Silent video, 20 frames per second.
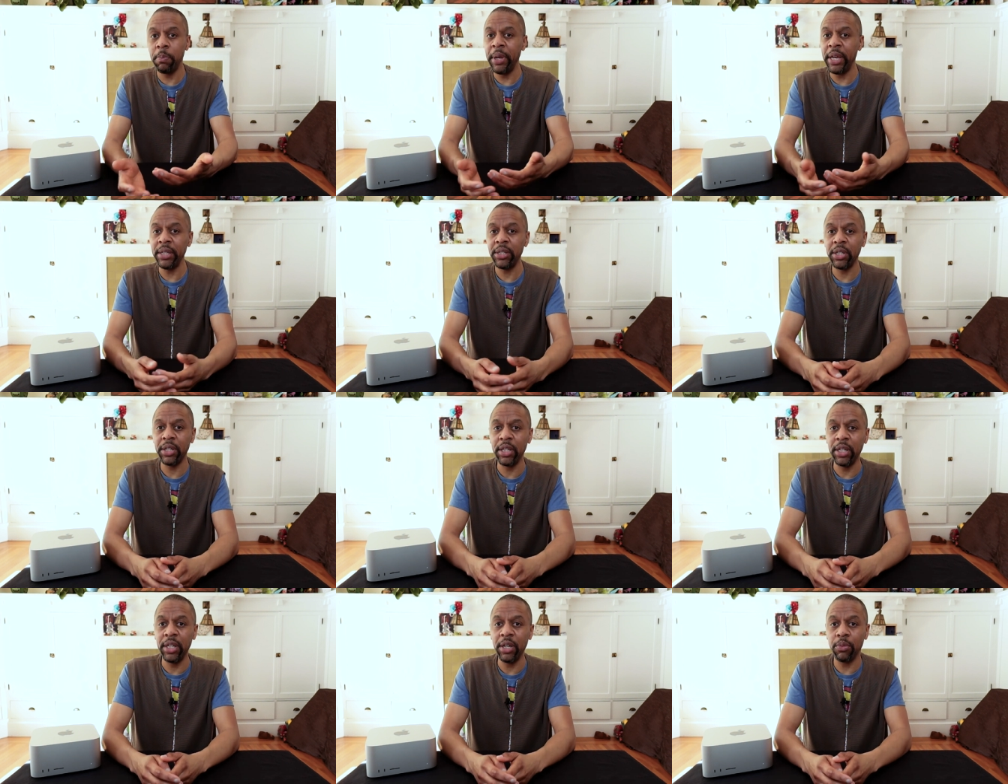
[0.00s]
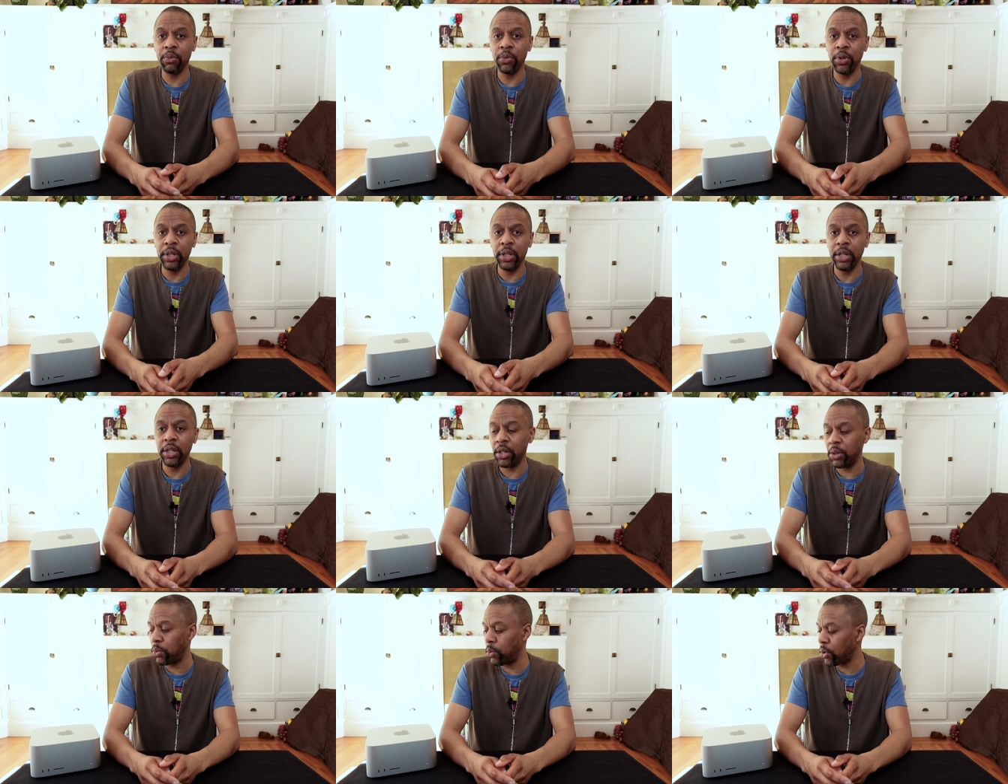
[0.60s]
basically a
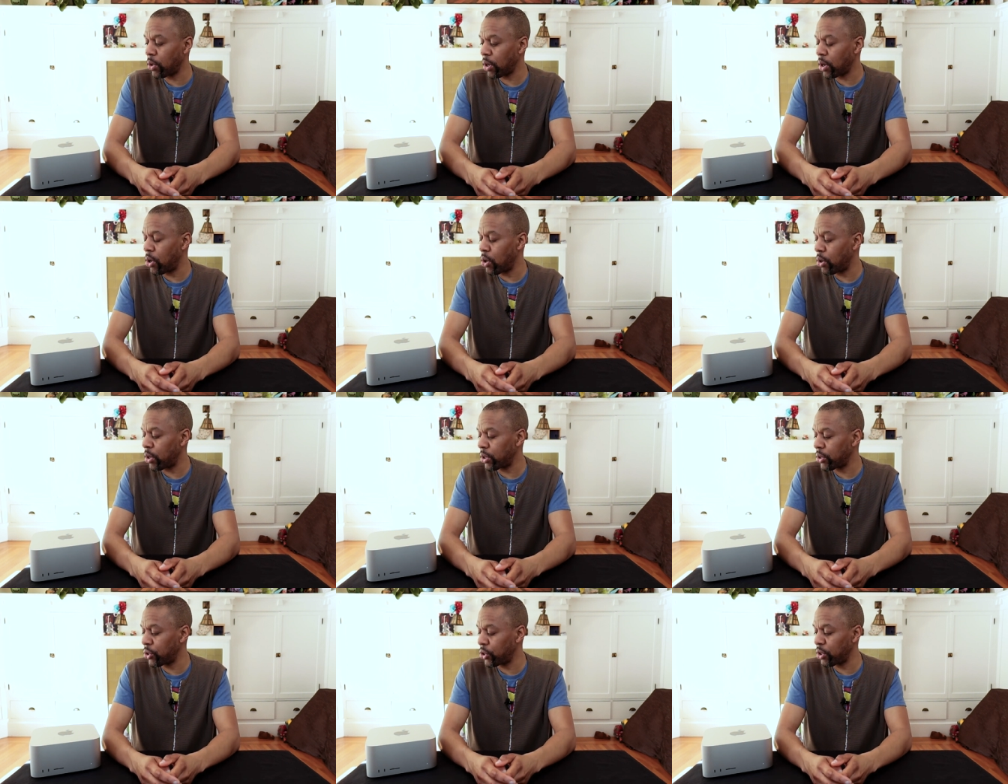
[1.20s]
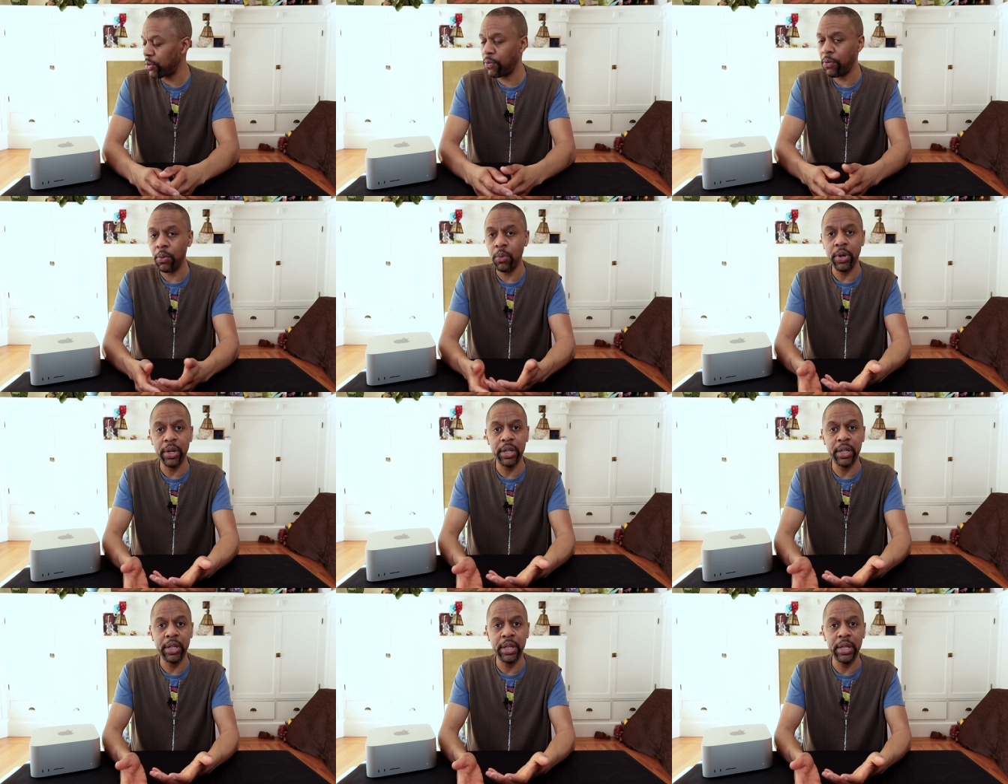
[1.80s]
really good workhorse just for
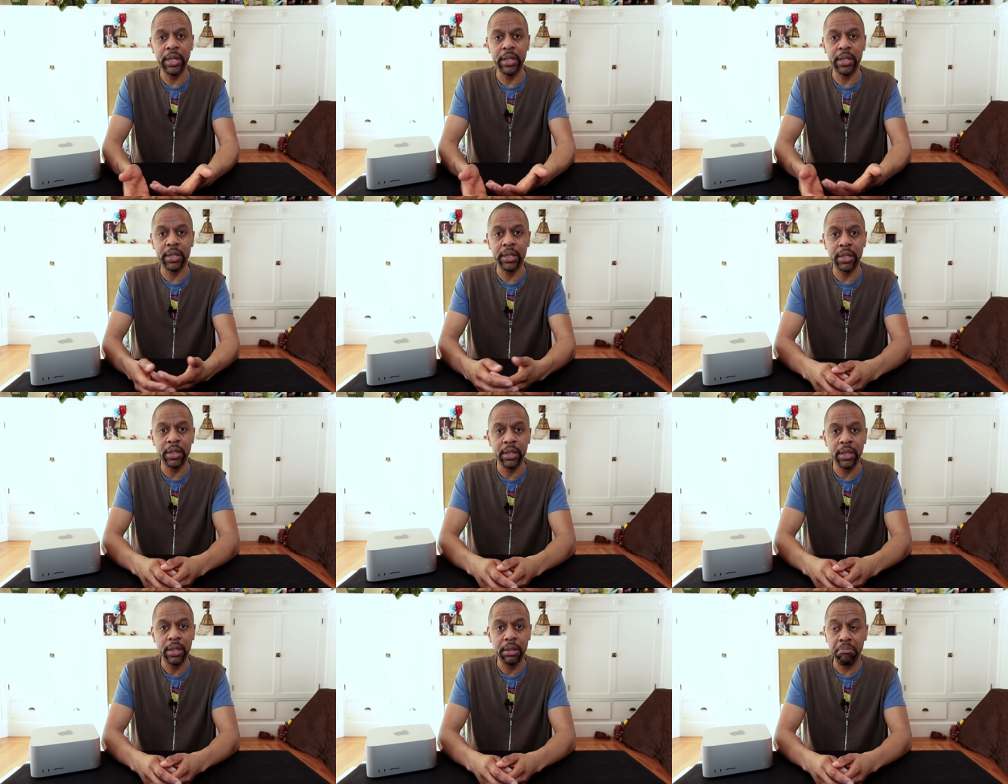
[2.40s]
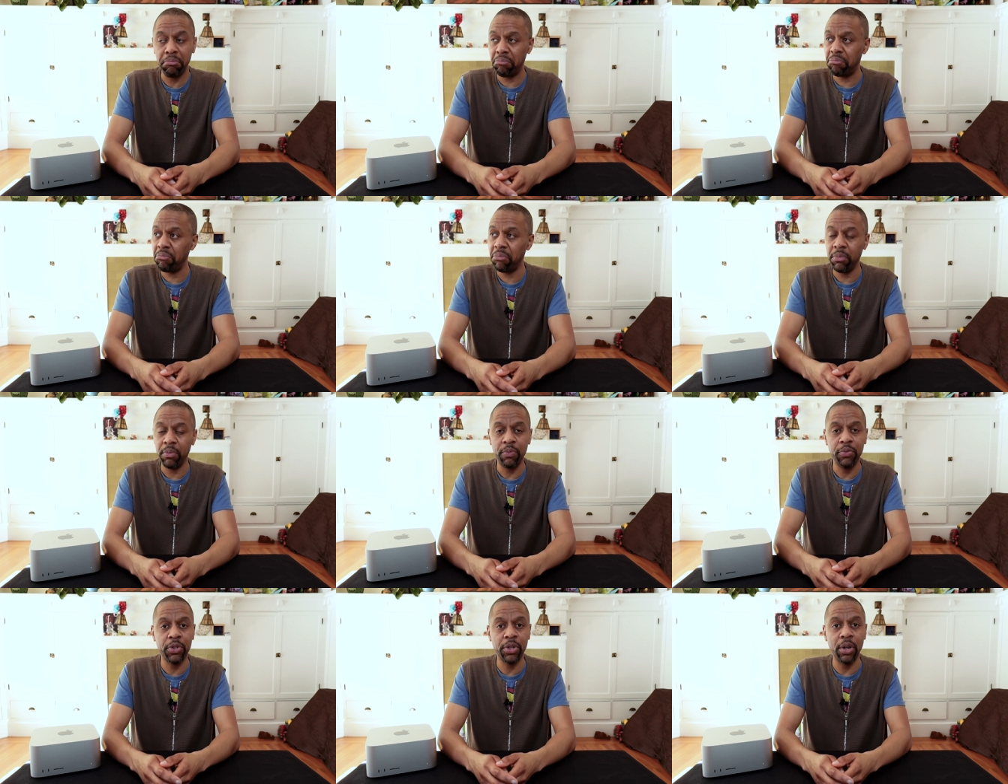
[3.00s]
what it is.
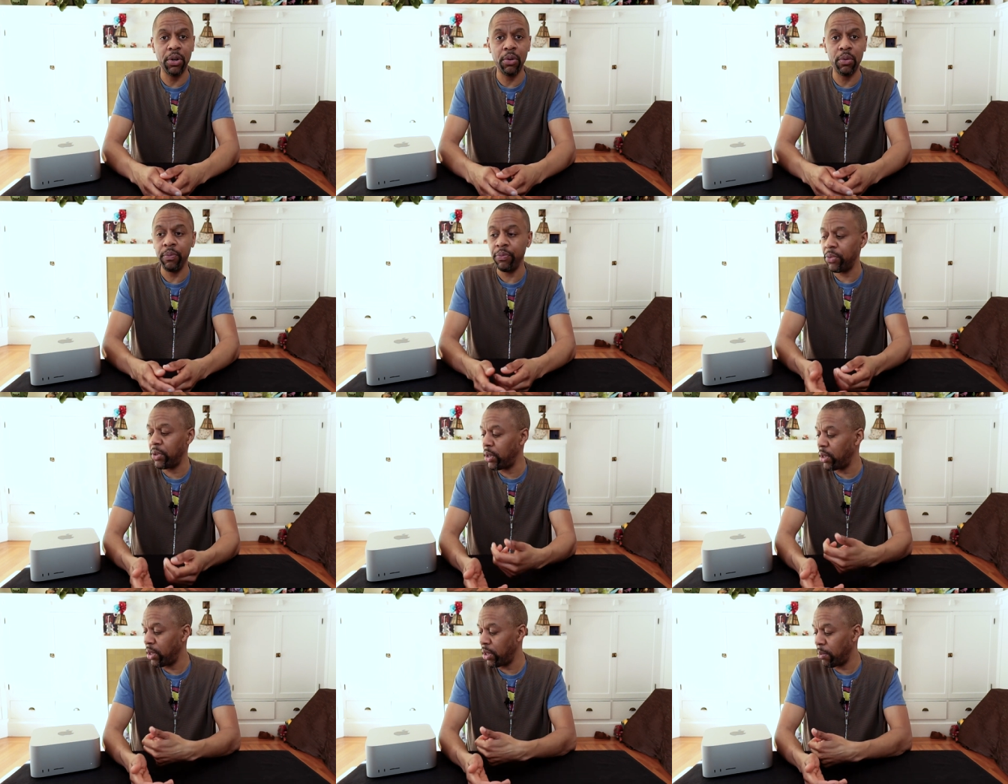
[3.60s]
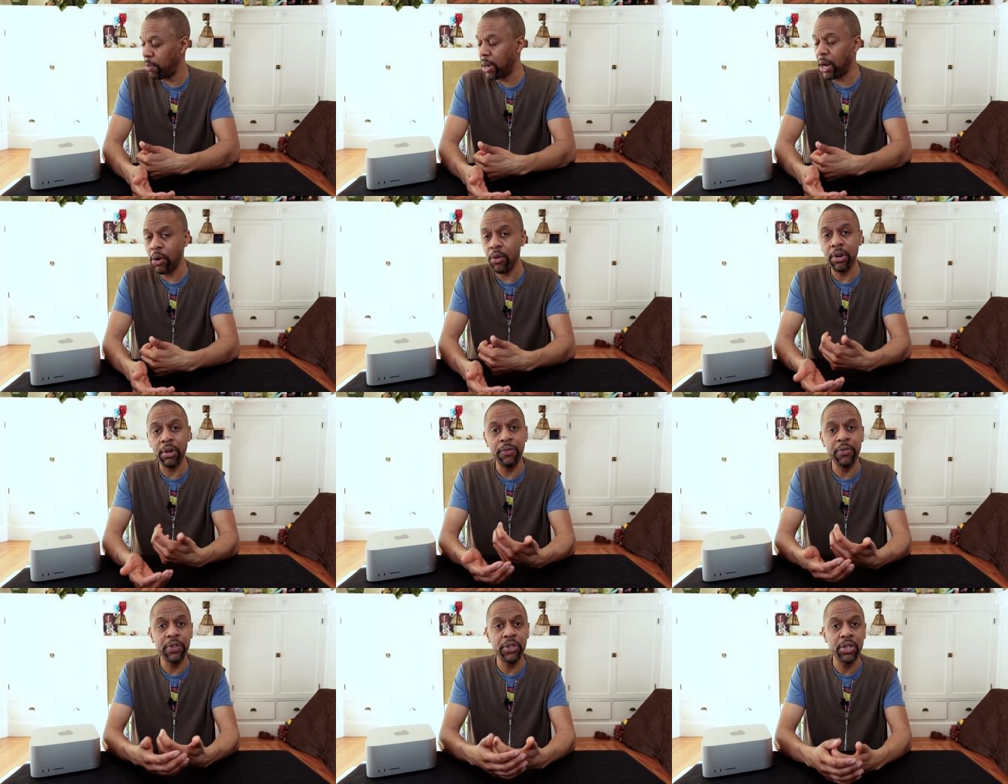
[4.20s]
So power
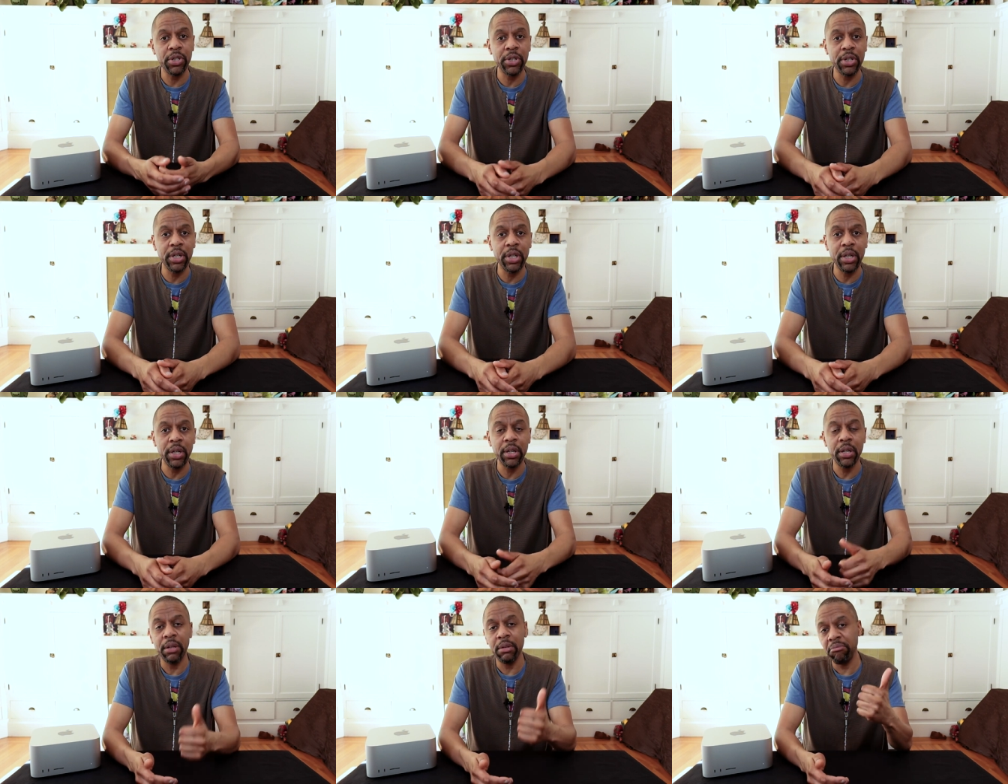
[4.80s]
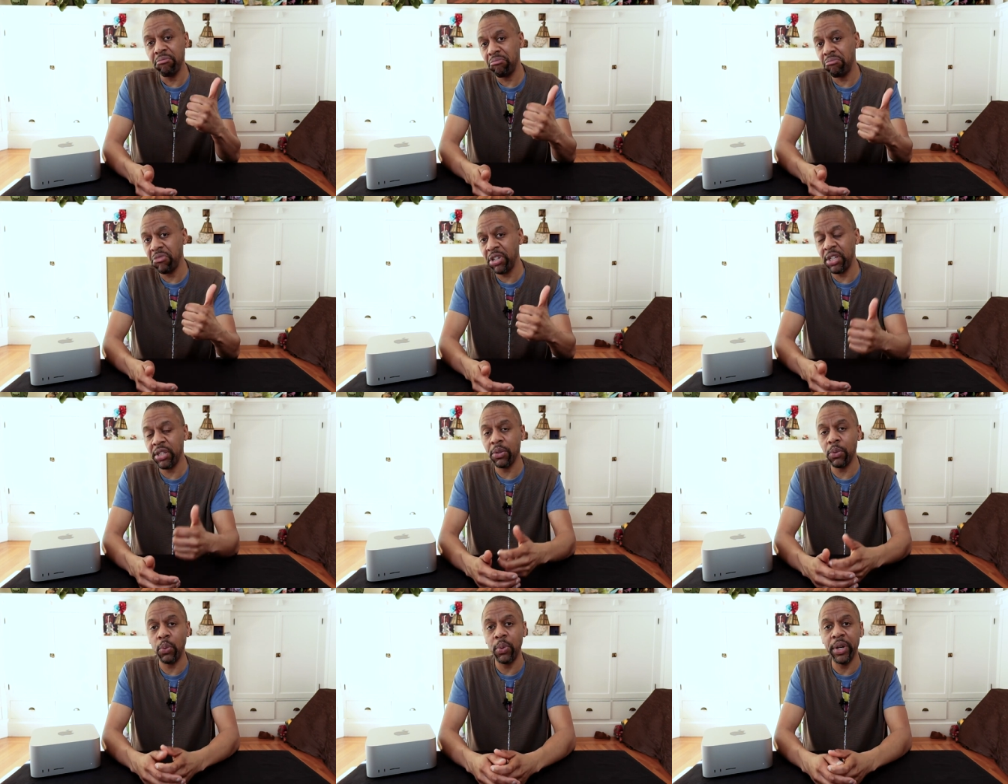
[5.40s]
and efficiency
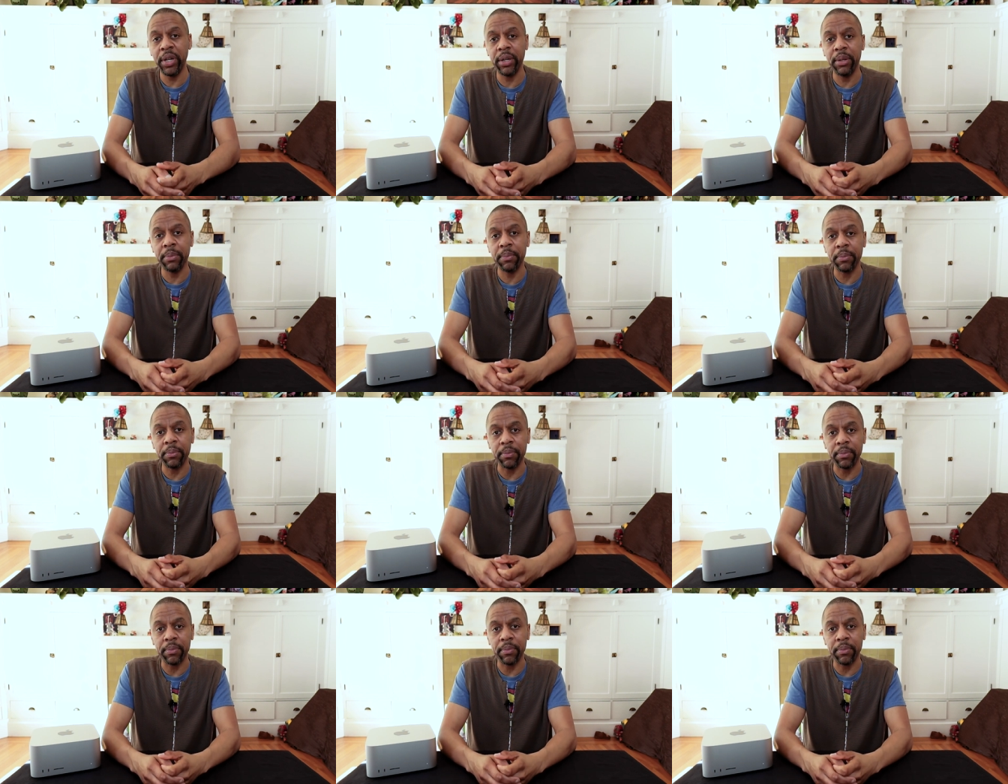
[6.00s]
is a win.